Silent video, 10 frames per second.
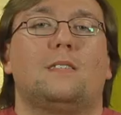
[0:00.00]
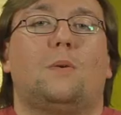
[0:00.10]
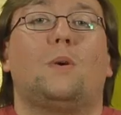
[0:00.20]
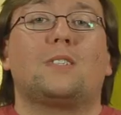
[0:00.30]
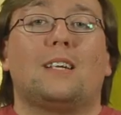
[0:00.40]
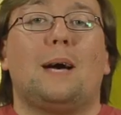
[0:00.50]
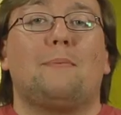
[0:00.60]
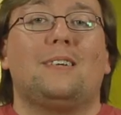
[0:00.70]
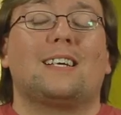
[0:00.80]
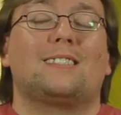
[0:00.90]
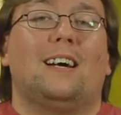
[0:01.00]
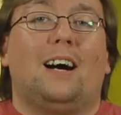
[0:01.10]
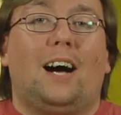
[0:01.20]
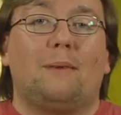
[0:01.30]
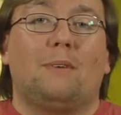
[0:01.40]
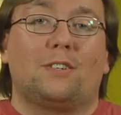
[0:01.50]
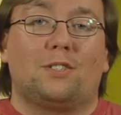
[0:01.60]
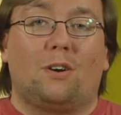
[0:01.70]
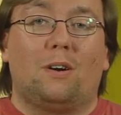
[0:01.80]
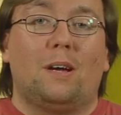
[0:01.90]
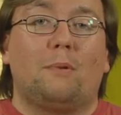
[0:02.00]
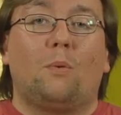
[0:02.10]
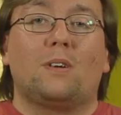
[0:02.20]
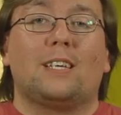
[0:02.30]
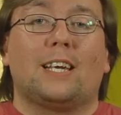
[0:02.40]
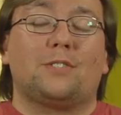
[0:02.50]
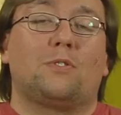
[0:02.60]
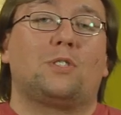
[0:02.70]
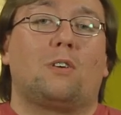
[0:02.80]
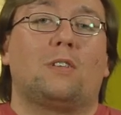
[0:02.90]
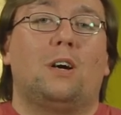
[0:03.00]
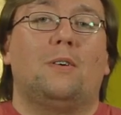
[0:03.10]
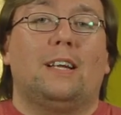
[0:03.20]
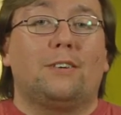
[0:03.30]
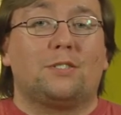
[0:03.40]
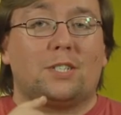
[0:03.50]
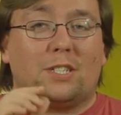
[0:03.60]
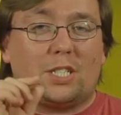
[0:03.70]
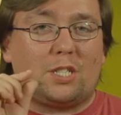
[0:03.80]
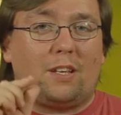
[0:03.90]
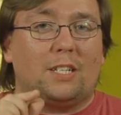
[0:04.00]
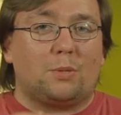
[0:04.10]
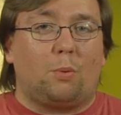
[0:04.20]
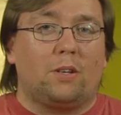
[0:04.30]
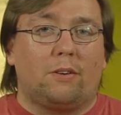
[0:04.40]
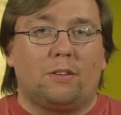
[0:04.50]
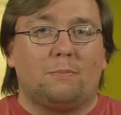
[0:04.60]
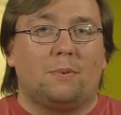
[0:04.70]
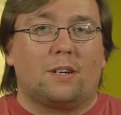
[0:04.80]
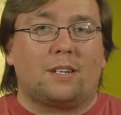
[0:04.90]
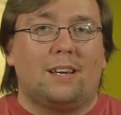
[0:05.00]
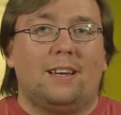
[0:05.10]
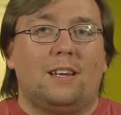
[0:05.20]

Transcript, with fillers: What's going to happen next? I'm not sure. But one thing is for sure, though, and here's just a slight spoiler of the book.